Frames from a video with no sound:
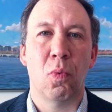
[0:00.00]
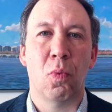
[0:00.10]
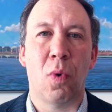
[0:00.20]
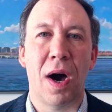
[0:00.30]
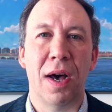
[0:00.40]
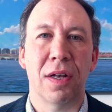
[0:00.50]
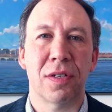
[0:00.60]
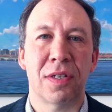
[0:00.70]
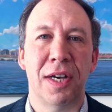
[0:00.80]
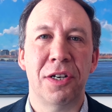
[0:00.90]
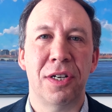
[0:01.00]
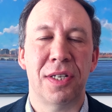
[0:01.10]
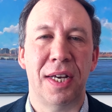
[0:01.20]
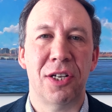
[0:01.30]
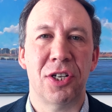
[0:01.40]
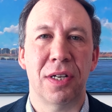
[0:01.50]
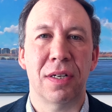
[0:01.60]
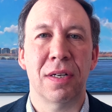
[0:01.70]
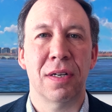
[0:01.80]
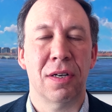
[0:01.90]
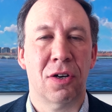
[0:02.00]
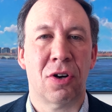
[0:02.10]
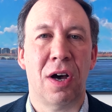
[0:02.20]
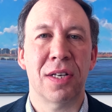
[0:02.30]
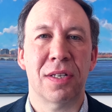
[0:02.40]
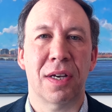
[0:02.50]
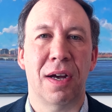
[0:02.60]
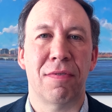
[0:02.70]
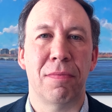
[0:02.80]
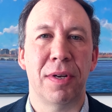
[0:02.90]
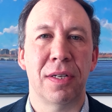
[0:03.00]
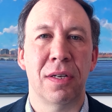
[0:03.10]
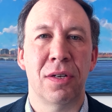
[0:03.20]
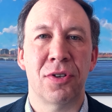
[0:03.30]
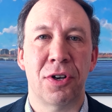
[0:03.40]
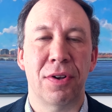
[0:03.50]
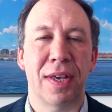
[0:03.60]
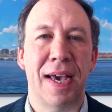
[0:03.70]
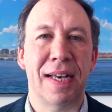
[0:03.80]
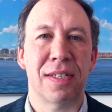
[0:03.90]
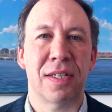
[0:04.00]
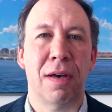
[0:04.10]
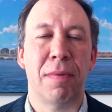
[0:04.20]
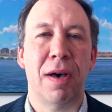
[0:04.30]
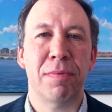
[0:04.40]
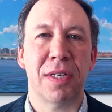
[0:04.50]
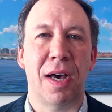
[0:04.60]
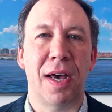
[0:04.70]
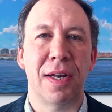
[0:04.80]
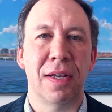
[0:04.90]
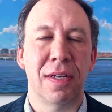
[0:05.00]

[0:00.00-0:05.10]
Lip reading: While standardization across the government certainly has some upside,